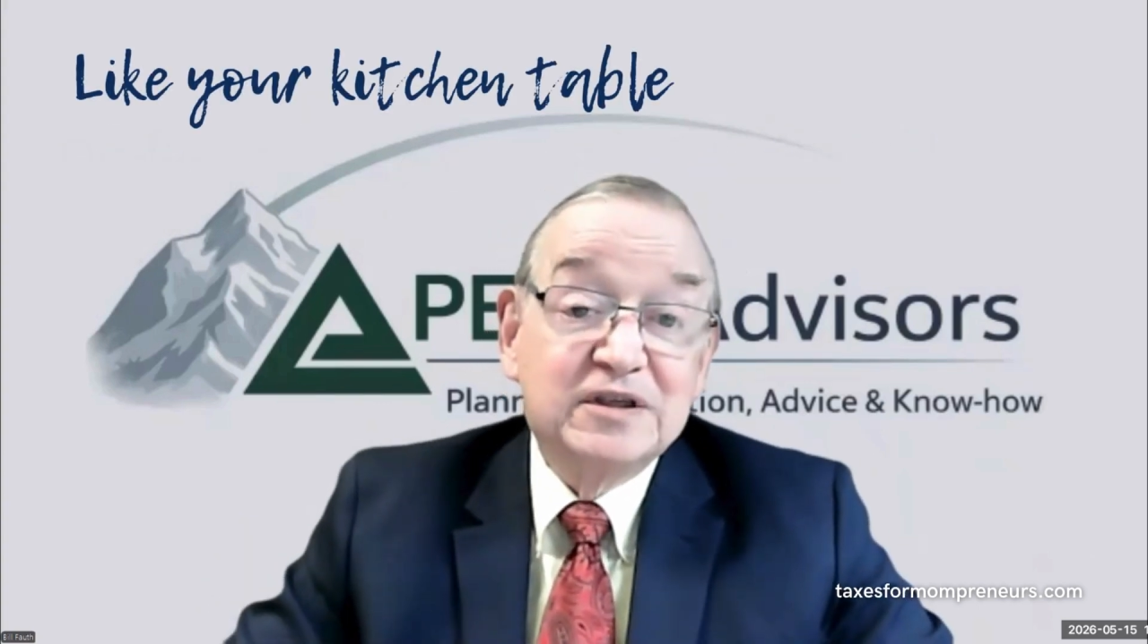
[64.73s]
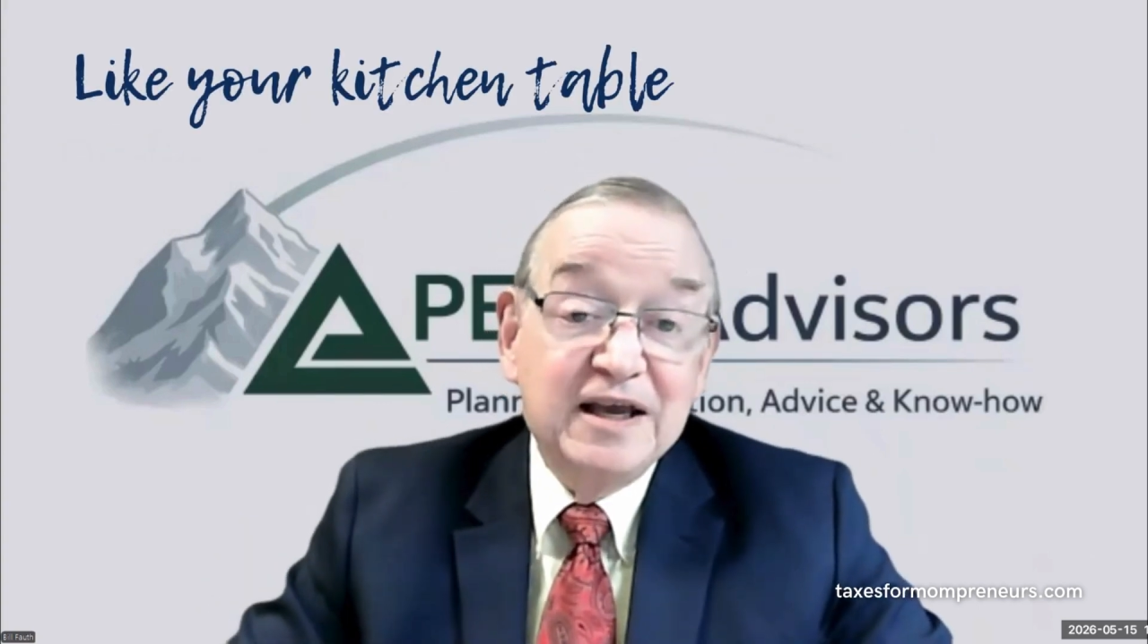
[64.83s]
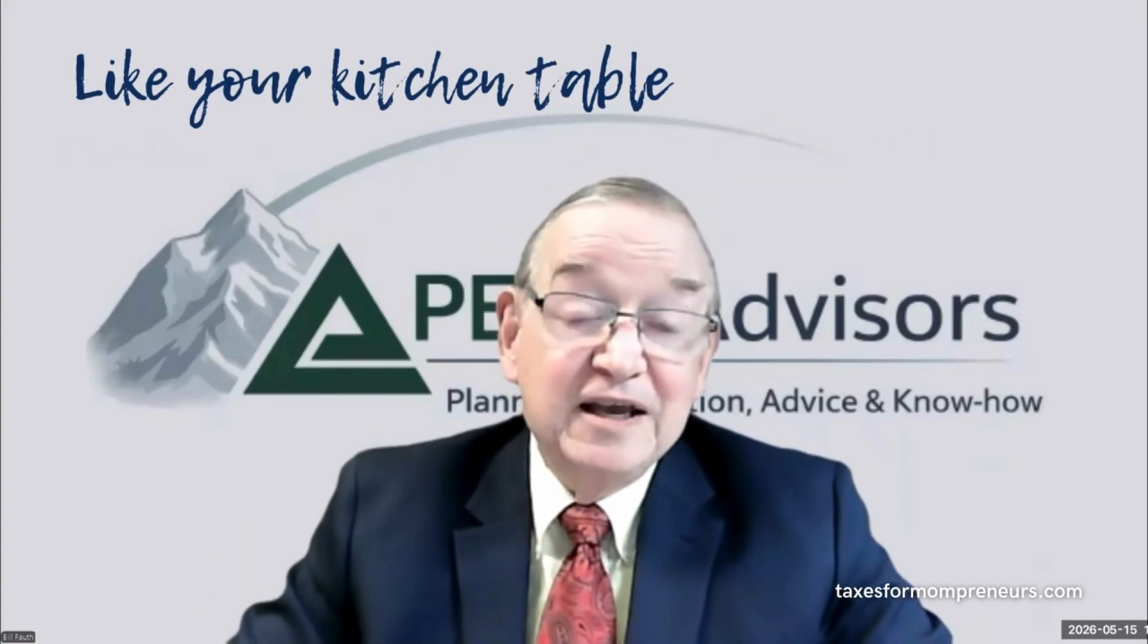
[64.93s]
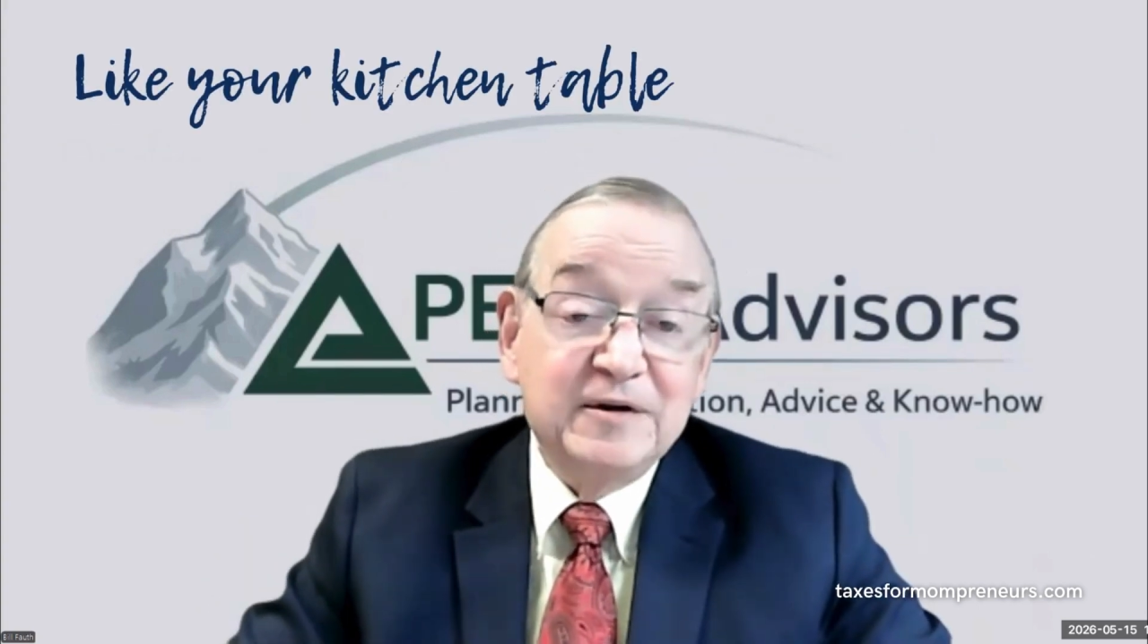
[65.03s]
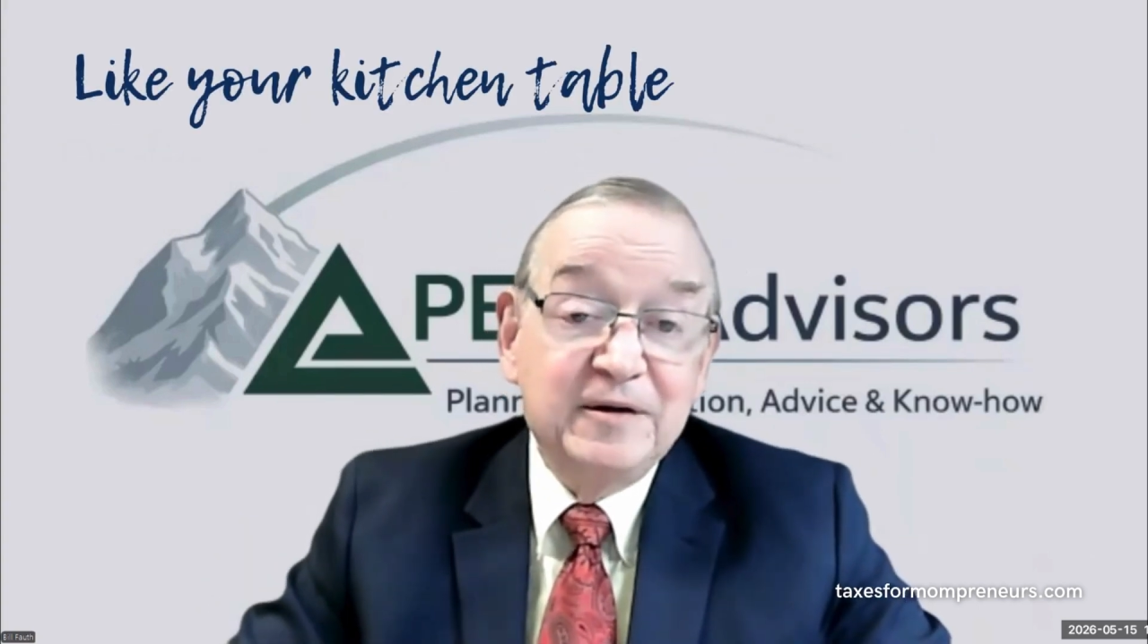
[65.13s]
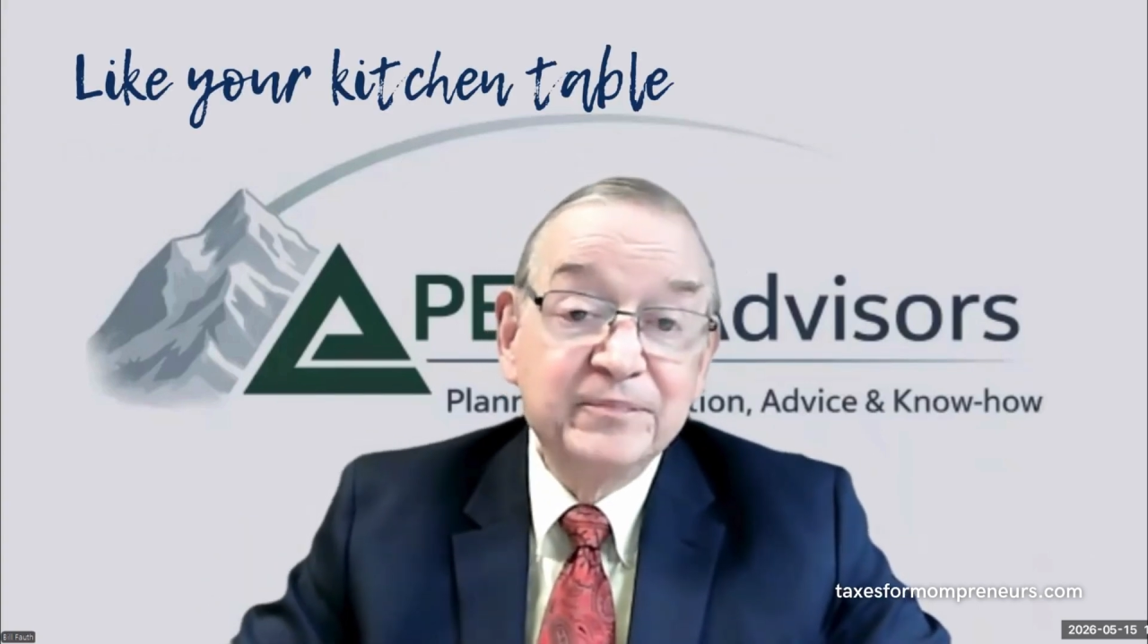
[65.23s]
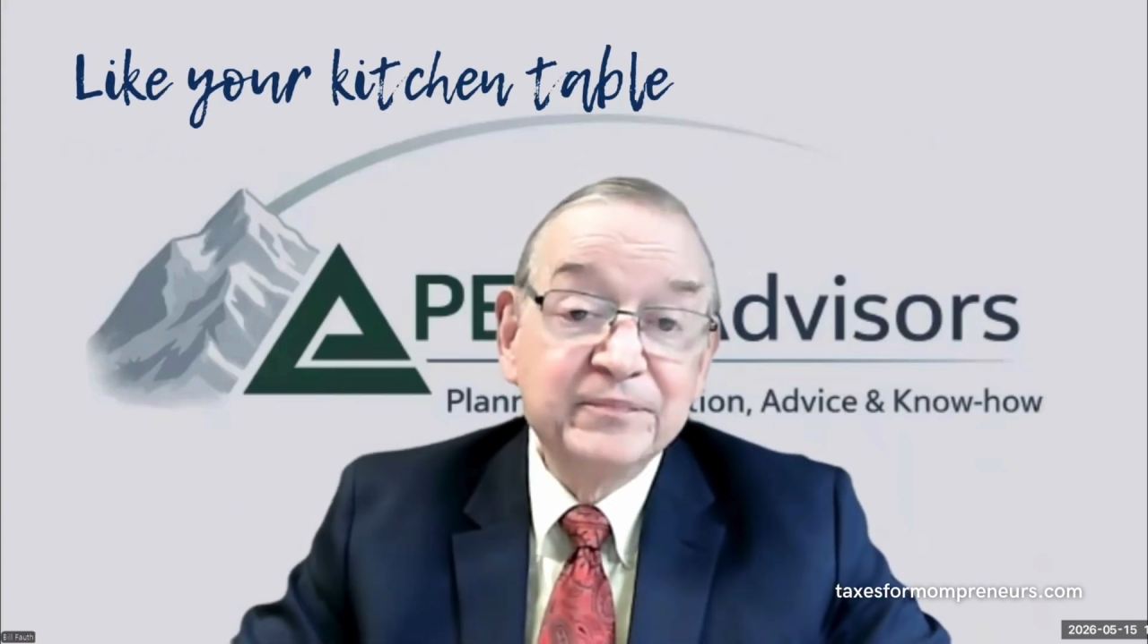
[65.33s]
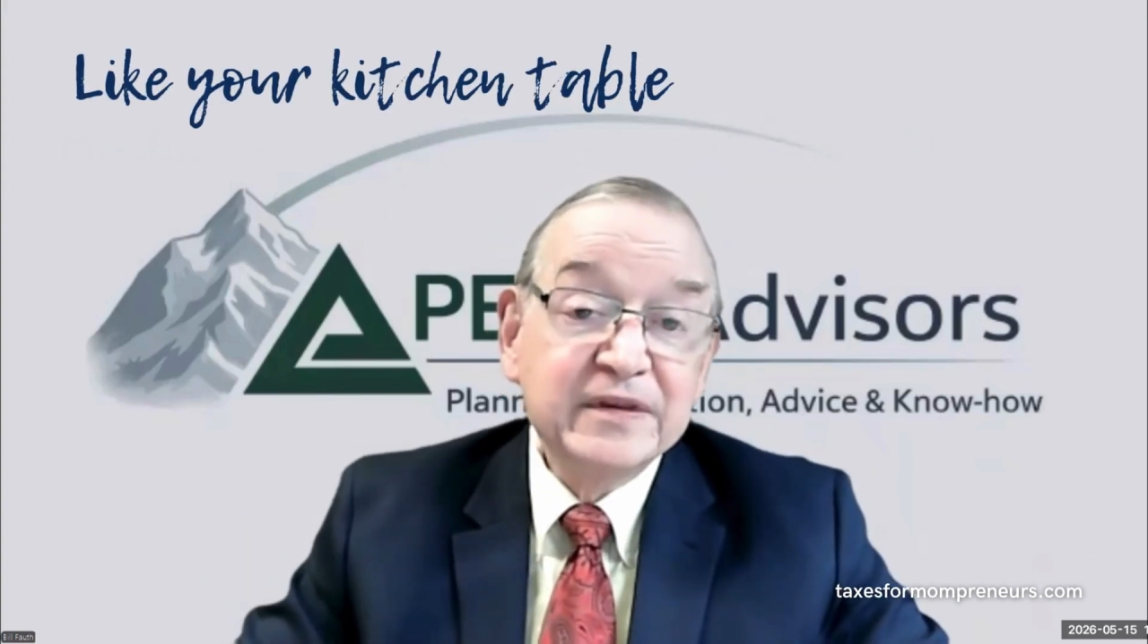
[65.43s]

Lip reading: table